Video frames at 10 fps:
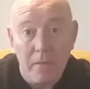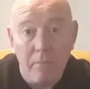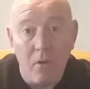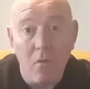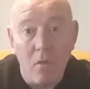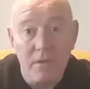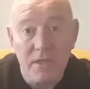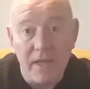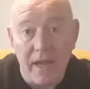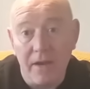But once
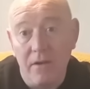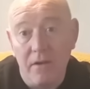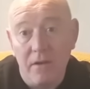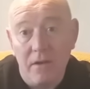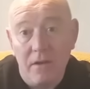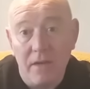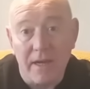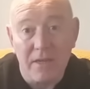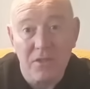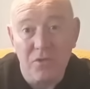again,
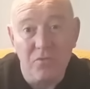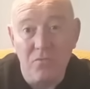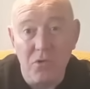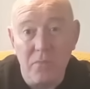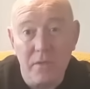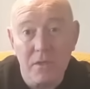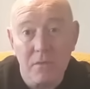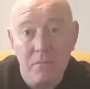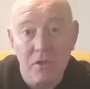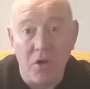that's just rumours,
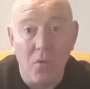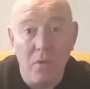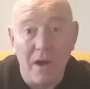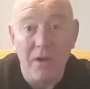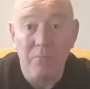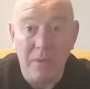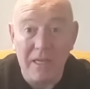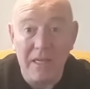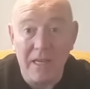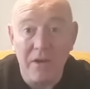so I
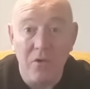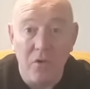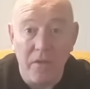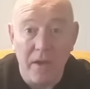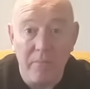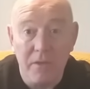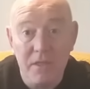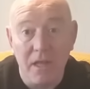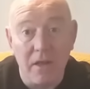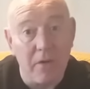completely ignore them
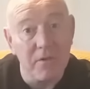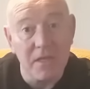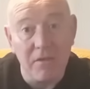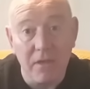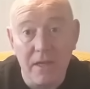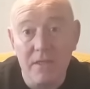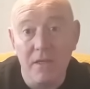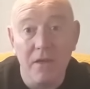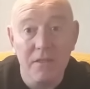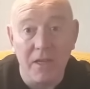until I receive a
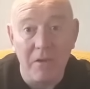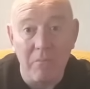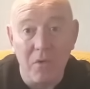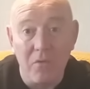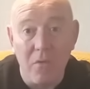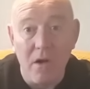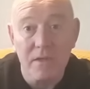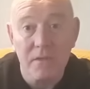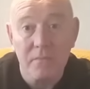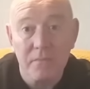letter telling me
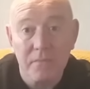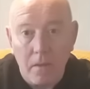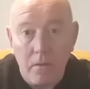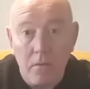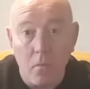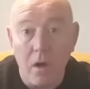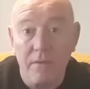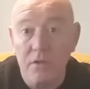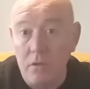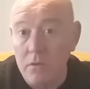otherwise. The
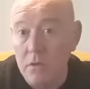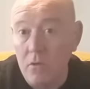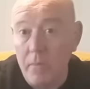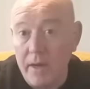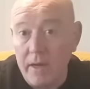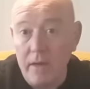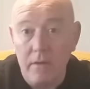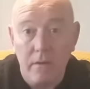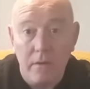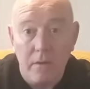wife's also been out
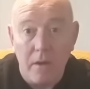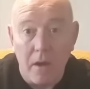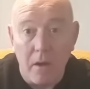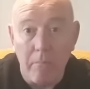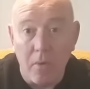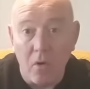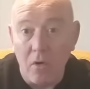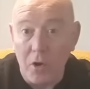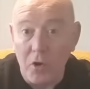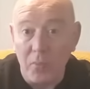and bought
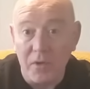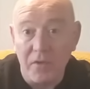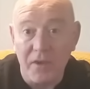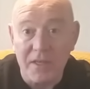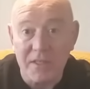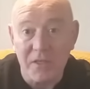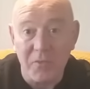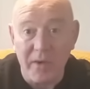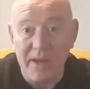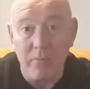a couple of things this
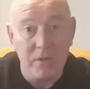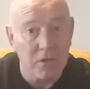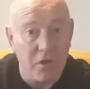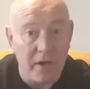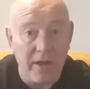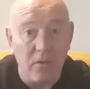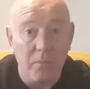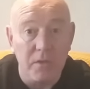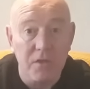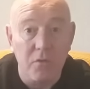week, which is going to help
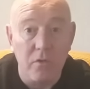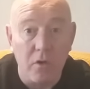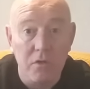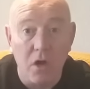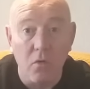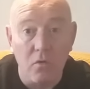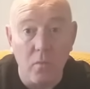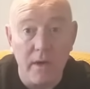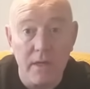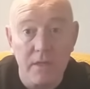us through those colder
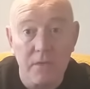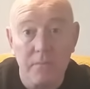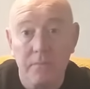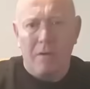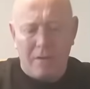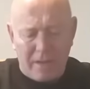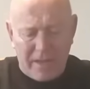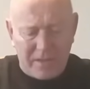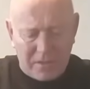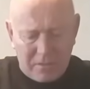weeks. And
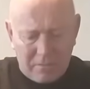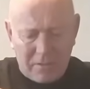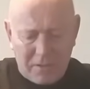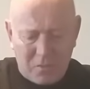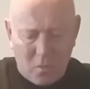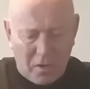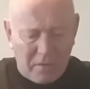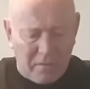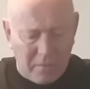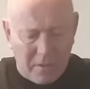this is one
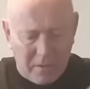of them.